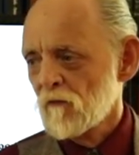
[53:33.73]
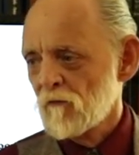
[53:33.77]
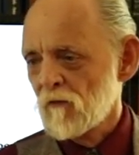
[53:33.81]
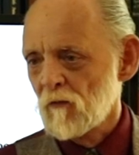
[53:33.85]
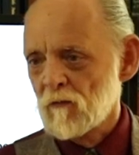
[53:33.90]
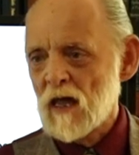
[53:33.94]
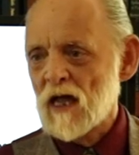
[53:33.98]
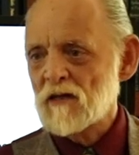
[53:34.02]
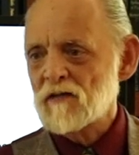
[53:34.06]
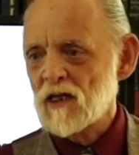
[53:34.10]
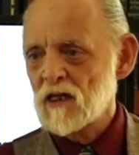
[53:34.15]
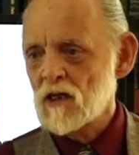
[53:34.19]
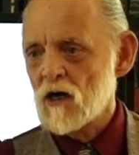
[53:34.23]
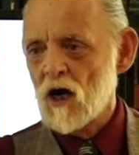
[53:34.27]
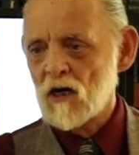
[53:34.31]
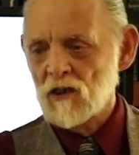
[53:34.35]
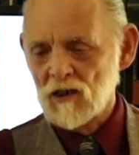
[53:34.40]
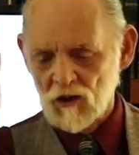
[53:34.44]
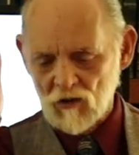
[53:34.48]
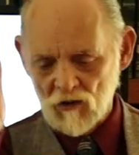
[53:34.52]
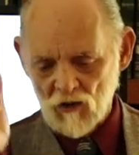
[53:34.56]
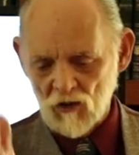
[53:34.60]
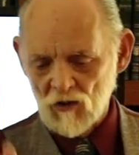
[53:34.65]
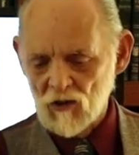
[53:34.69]
From that day on,
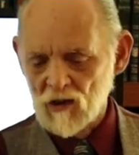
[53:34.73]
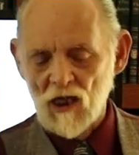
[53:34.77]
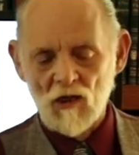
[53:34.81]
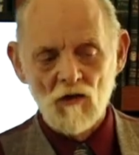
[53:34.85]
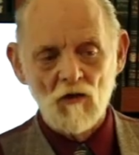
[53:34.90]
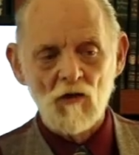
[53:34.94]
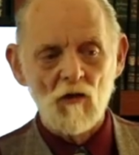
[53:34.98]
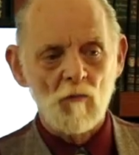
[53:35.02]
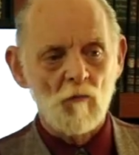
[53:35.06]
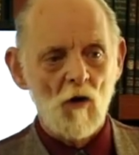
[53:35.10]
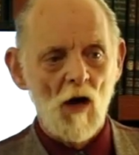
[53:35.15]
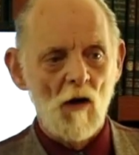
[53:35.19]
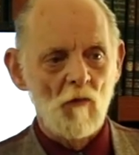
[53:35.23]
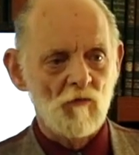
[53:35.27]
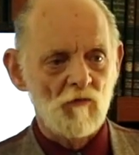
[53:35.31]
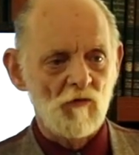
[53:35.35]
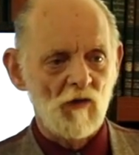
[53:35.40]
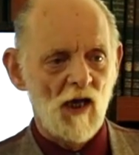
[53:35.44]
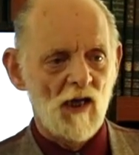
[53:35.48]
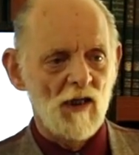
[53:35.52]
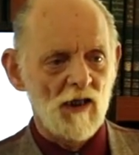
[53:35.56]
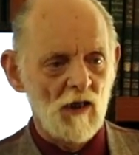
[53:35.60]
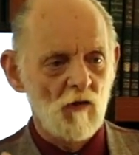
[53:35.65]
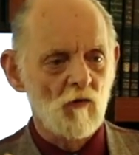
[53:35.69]
he couldn't enter the promised
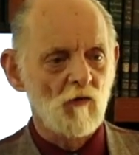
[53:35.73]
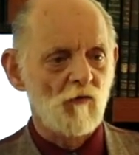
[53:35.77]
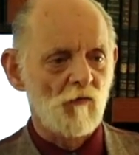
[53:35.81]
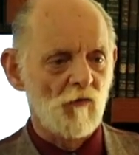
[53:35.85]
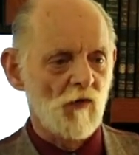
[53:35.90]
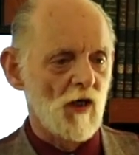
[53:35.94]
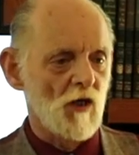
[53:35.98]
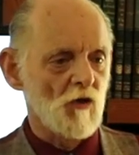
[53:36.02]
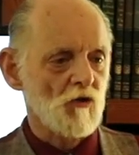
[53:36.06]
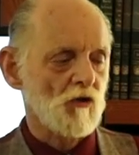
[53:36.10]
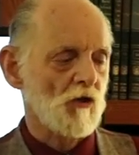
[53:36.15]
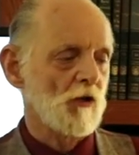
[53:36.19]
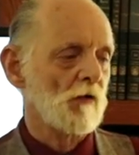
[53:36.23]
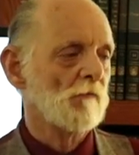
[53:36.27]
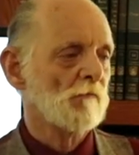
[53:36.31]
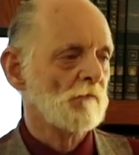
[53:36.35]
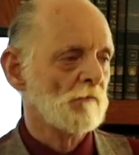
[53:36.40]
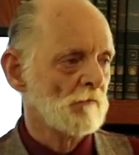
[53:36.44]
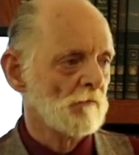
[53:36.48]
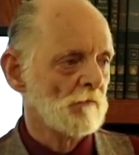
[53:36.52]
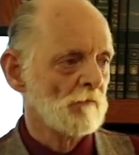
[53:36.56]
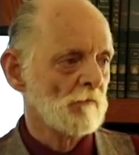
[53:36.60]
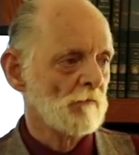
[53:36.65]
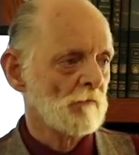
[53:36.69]
land. He was finished.
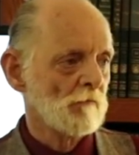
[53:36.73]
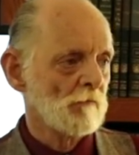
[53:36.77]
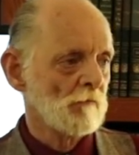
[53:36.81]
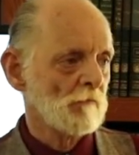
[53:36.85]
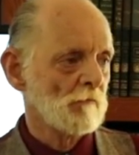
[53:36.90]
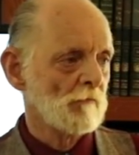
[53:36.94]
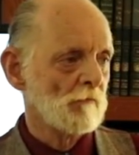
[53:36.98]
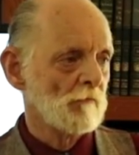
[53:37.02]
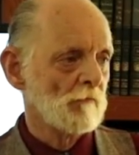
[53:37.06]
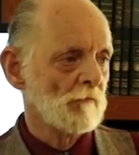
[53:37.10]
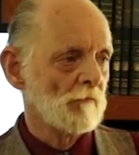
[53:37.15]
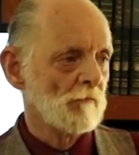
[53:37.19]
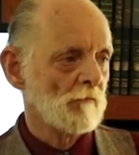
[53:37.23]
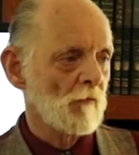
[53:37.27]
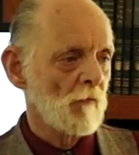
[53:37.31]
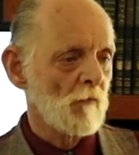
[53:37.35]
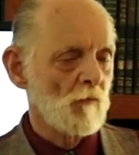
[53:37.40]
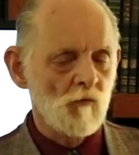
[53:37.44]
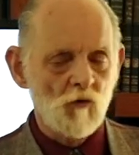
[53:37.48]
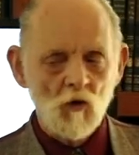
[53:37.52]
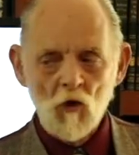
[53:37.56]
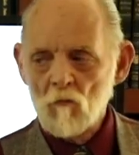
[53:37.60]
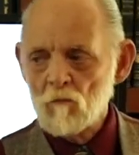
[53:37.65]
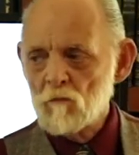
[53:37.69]

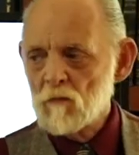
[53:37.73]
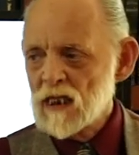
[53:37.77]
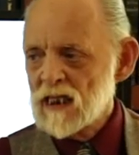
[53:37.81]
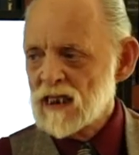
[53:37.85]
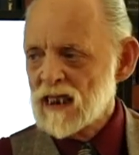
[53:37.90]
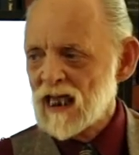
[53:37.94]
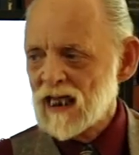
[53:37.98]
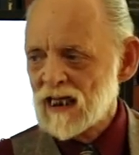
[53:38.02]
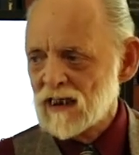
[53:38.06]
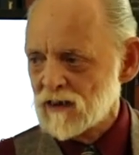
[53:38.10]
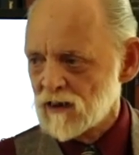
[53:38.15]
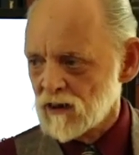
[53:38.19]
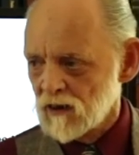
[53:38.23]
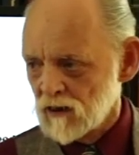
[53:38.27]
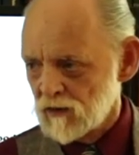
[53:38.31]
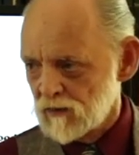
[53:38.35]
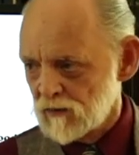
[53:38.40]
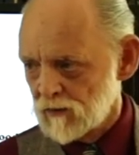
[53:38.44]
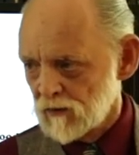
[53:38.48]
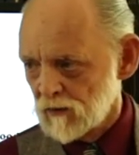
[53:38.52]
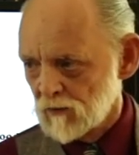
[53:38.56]
Terminated.